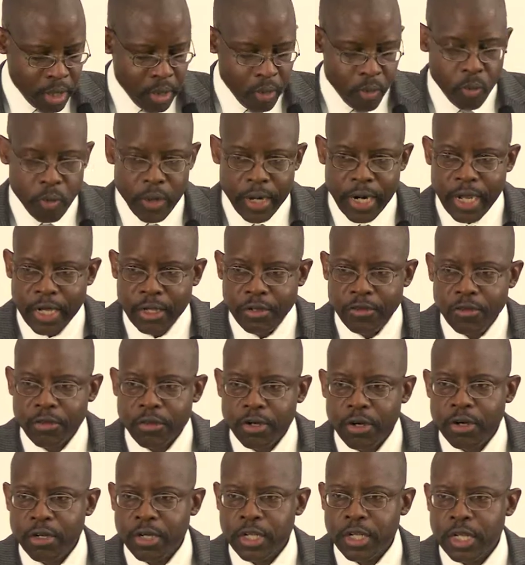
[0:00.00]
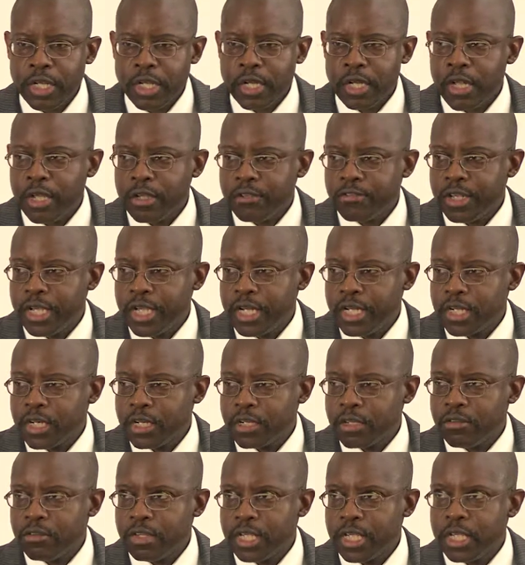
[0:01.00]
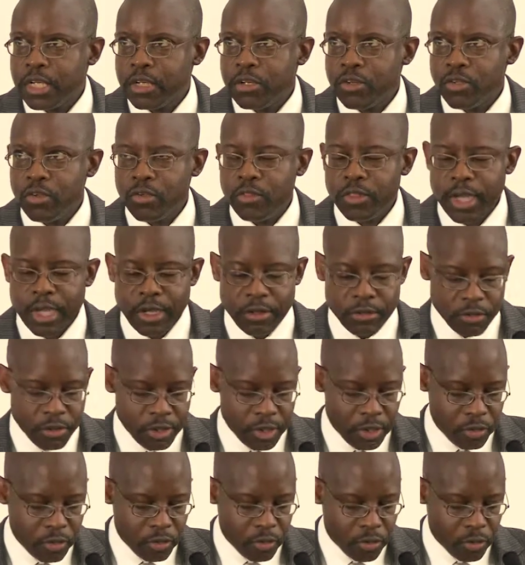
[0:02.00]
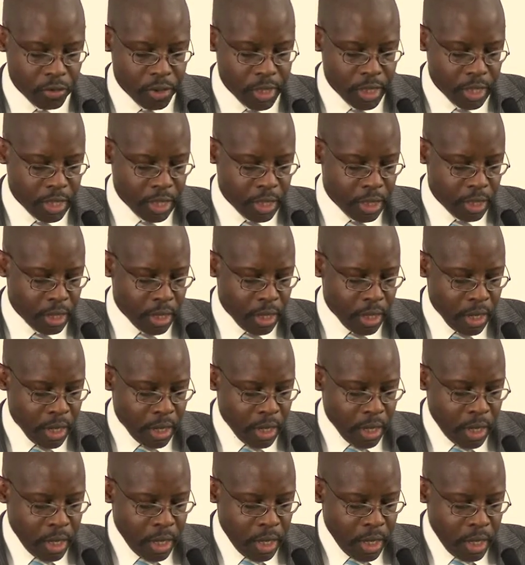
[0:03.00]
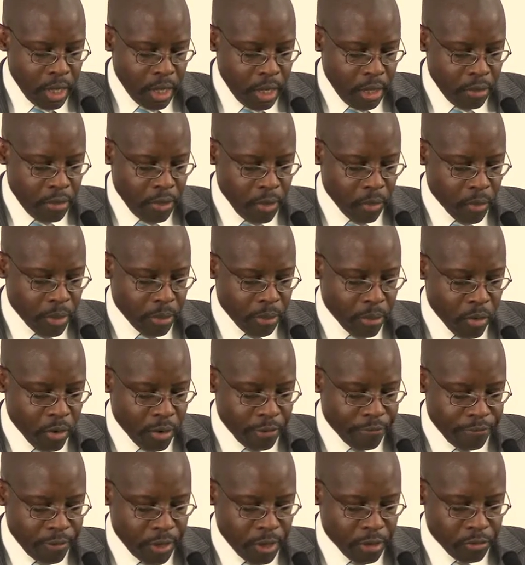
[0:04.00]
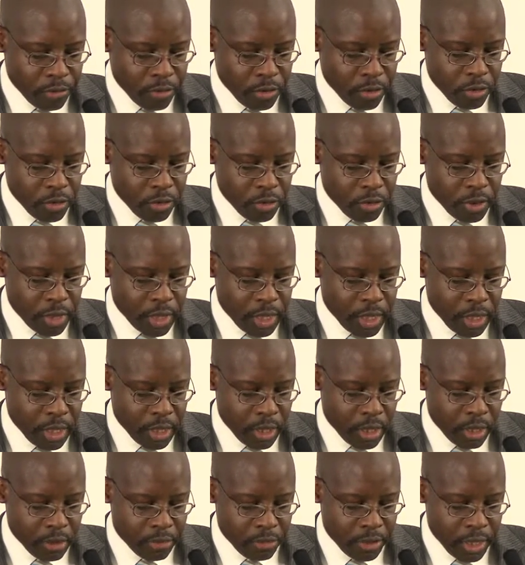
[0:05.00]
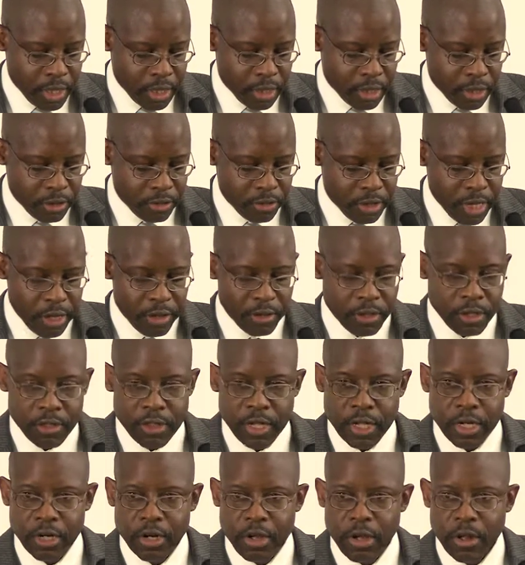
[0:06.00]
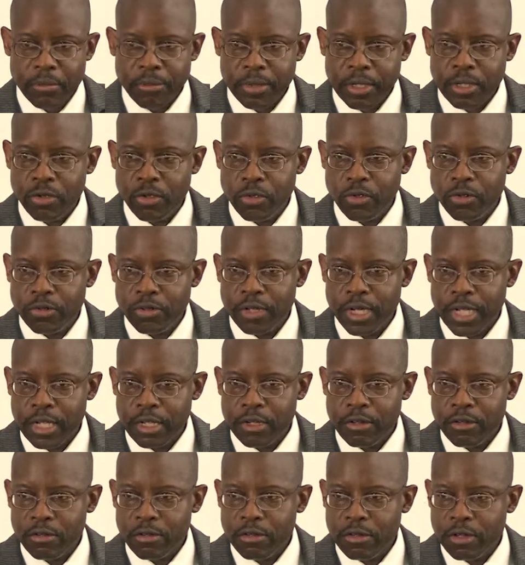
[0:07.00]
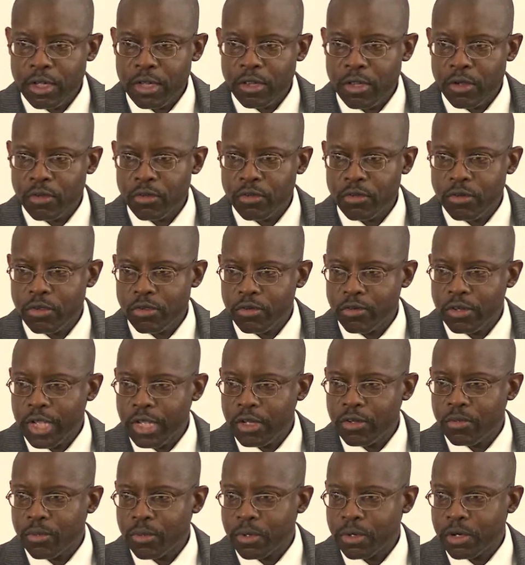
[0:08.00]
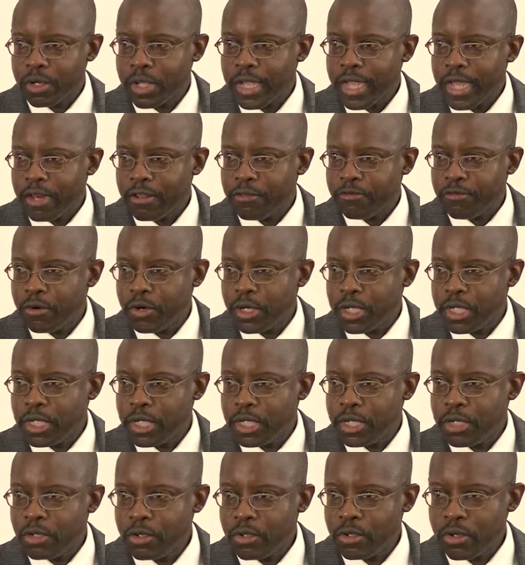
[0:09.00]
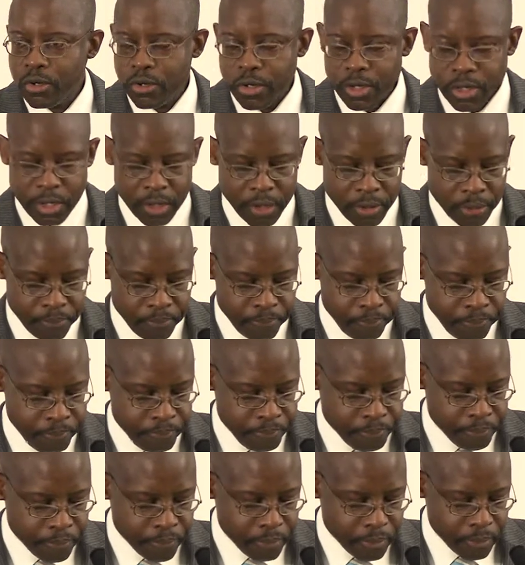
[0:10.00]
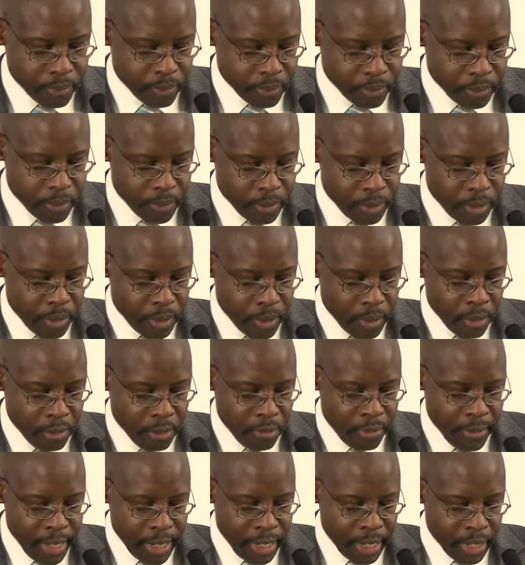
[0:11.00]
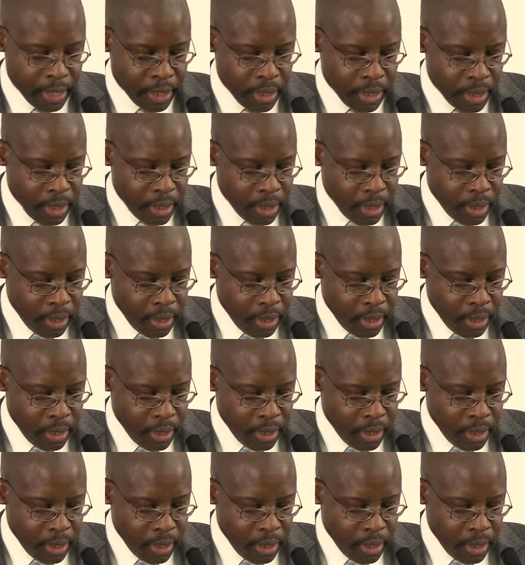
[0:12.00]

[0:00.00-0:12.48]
When I started in Los Angeles in 2003, there were more foster children in Los Angeles County than in all but two states, and those two states were California and New York. That